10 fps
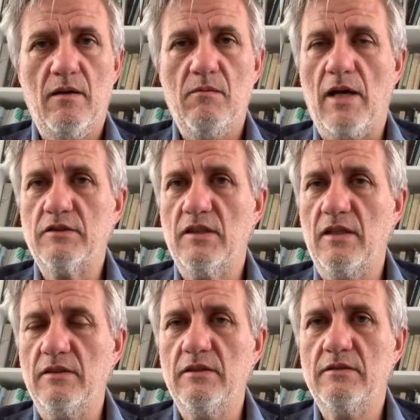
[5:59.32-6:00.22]
Russian
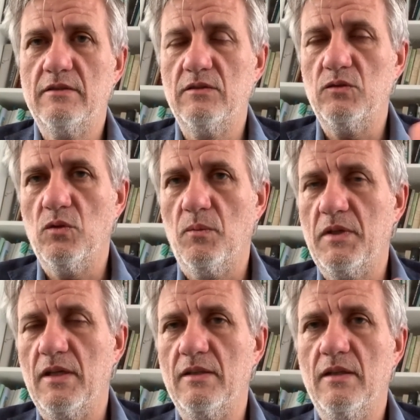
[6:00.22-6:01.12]
and Eastern
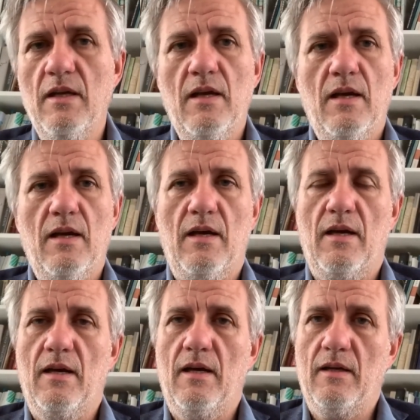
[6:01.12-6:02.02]
European,
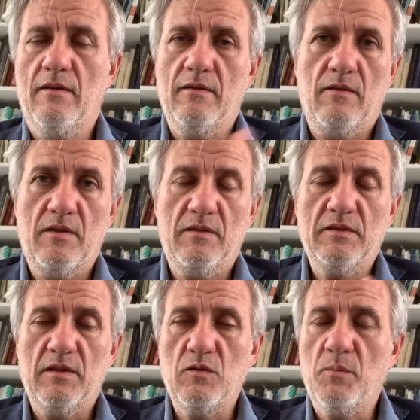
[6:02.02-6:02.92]
the
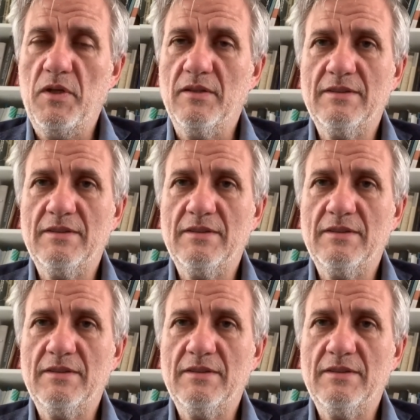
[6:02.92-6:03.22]
Eastern European